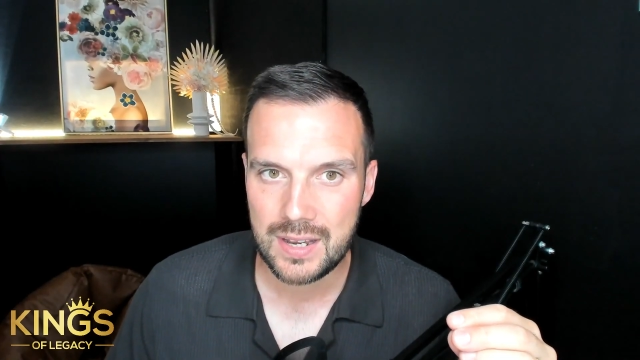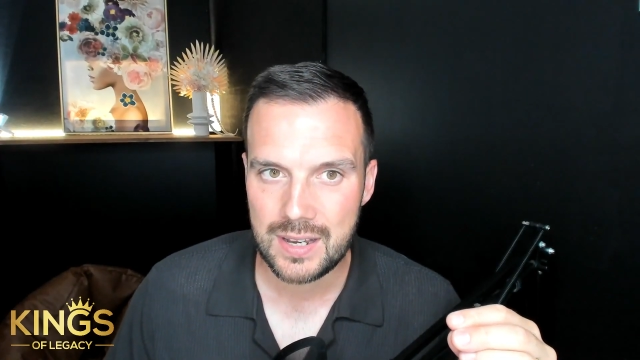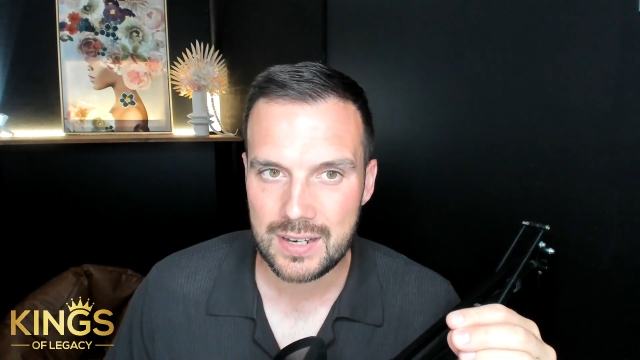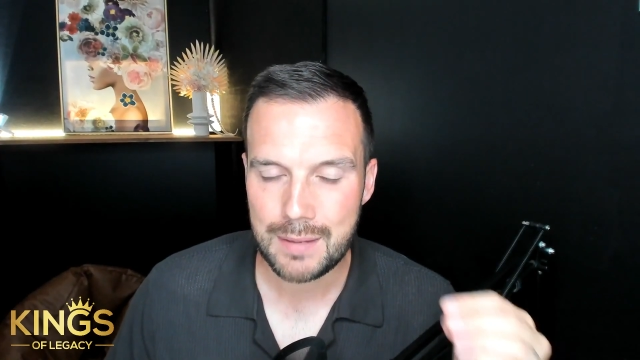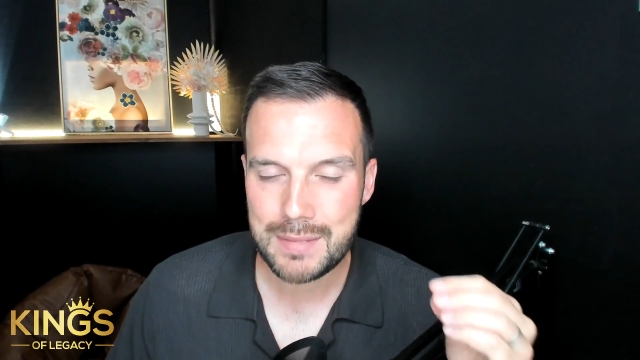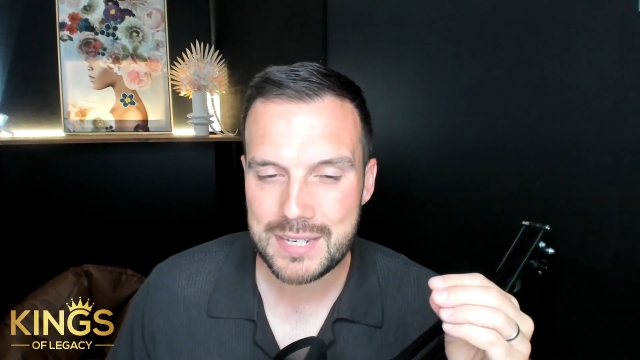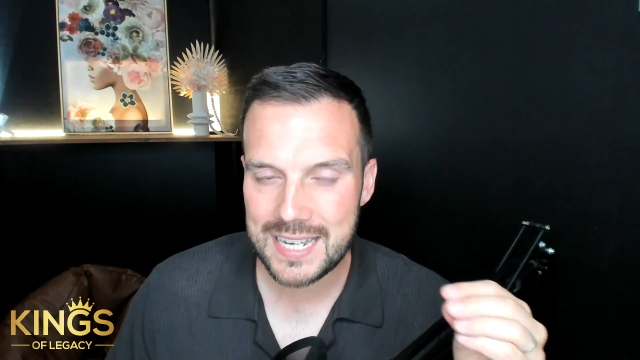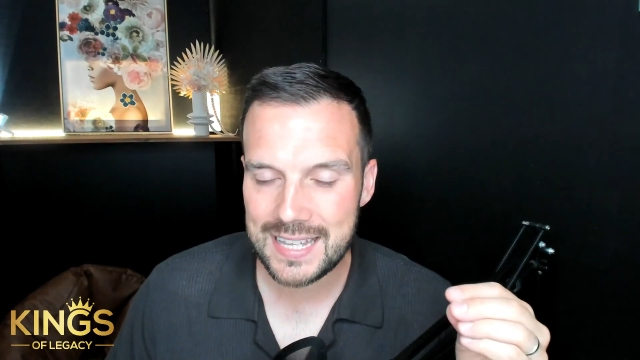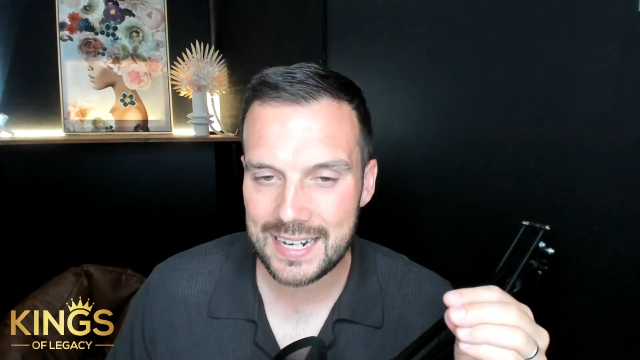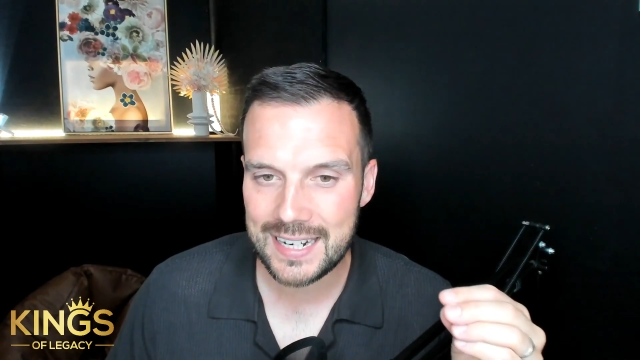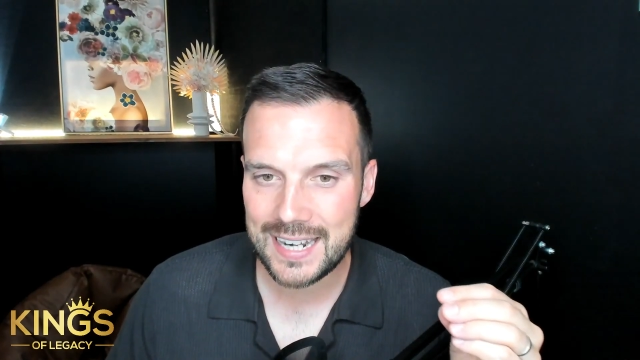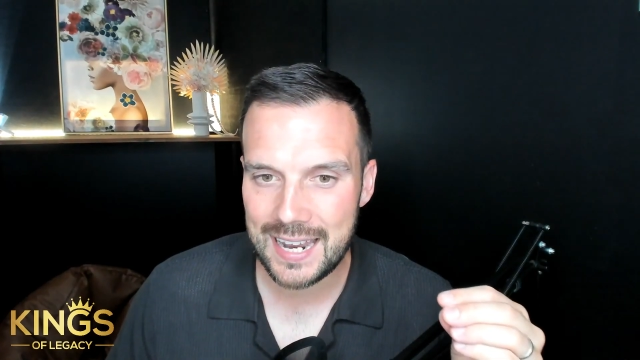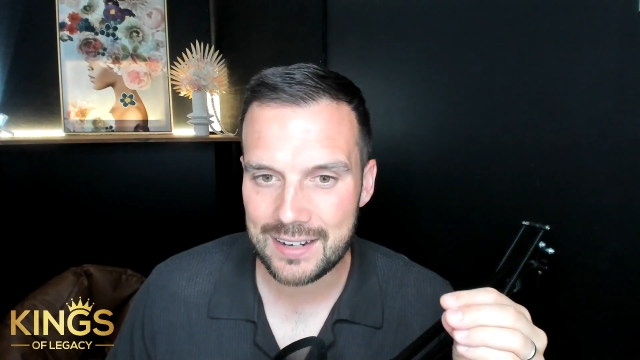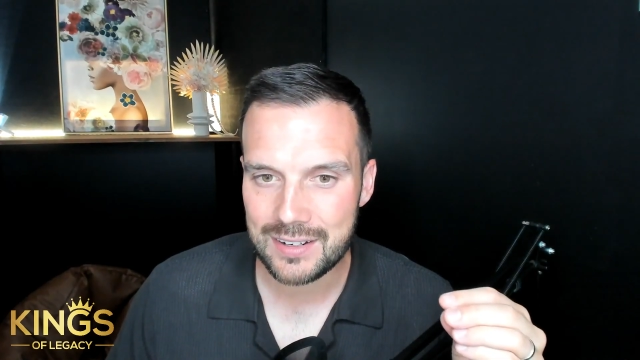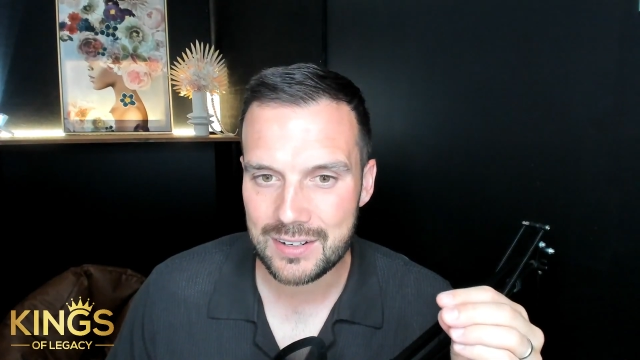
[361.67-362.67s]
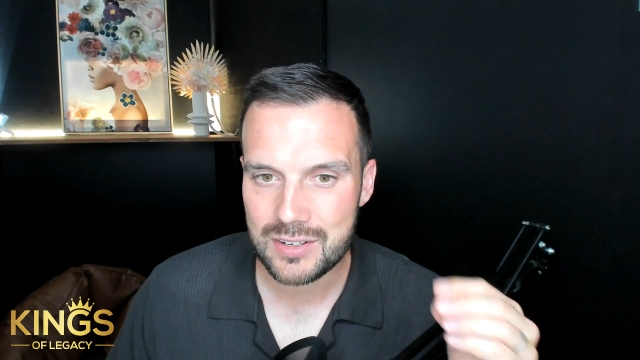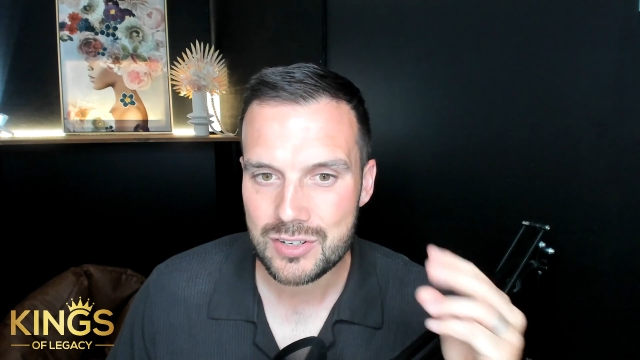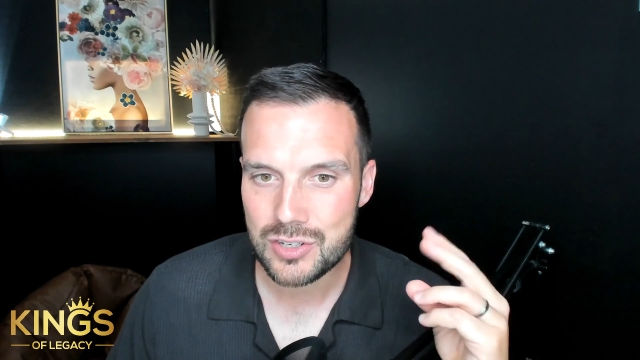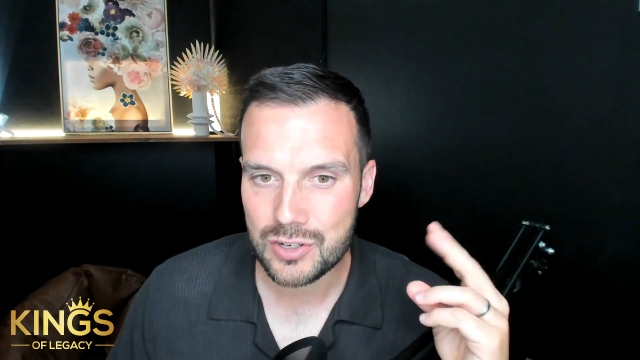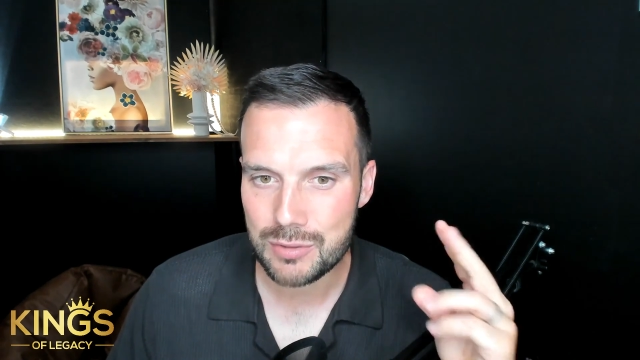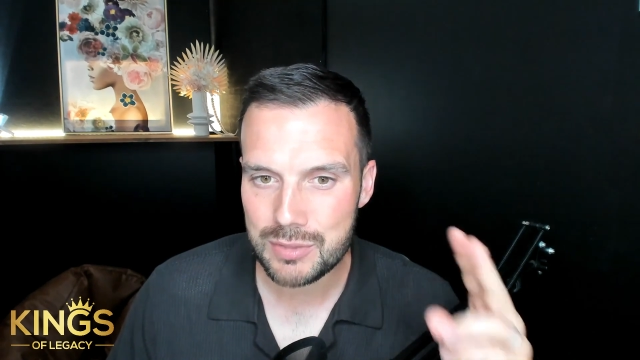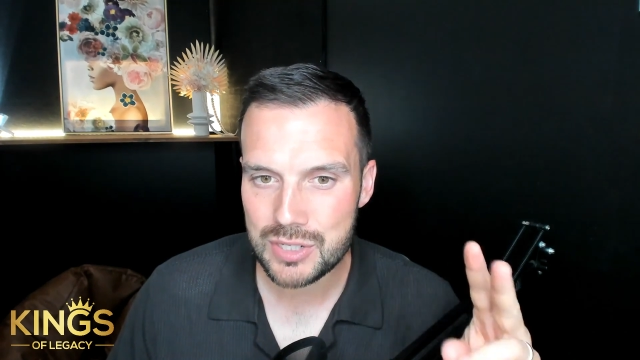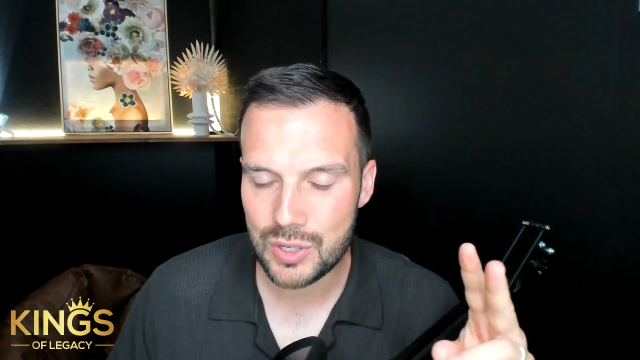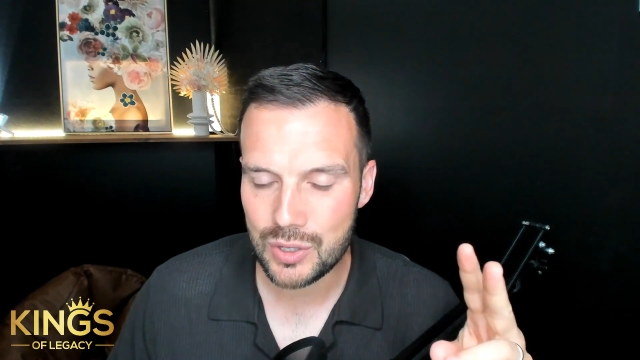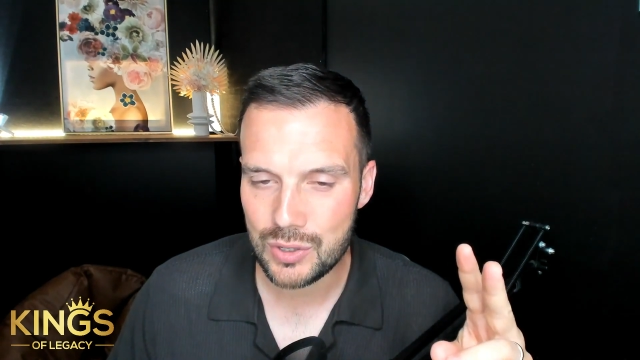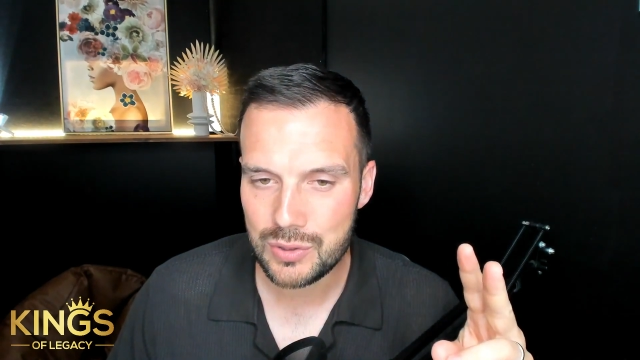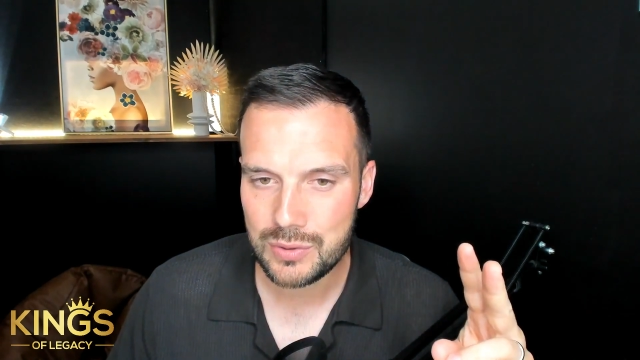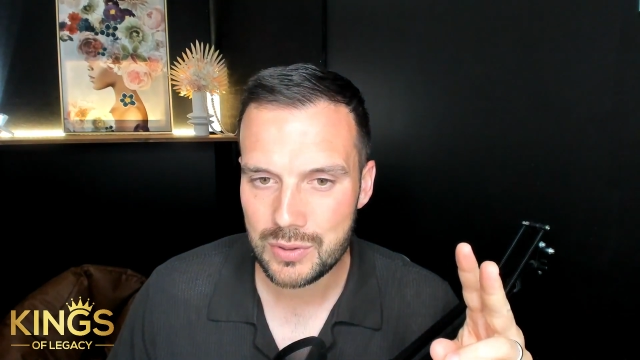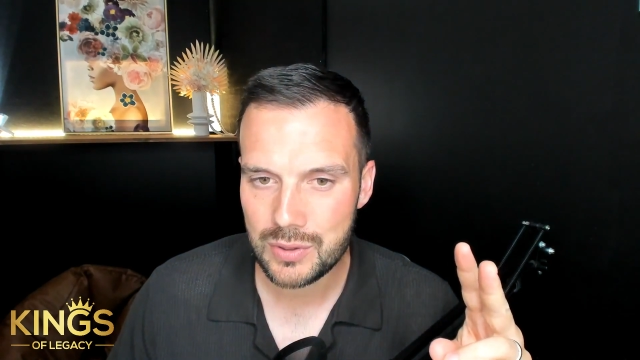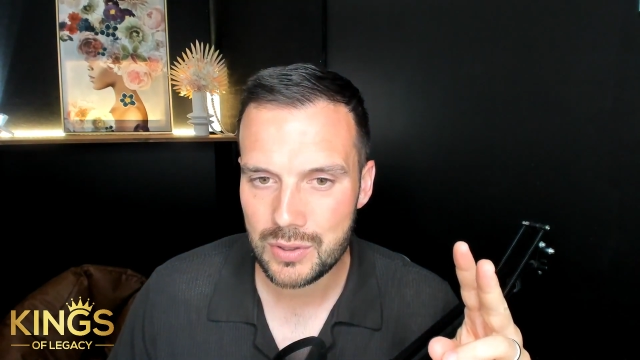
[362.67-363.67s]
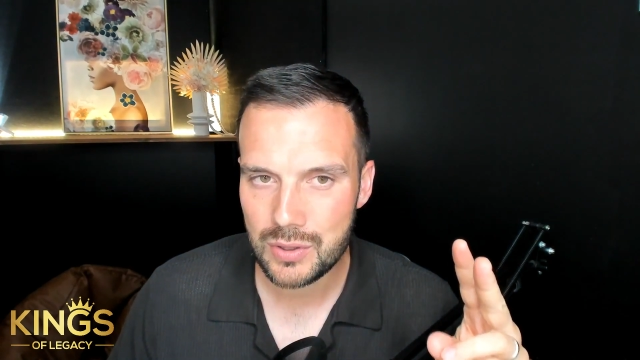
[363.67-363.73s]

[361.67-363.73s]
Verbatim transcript: Let me say that again. So, number two,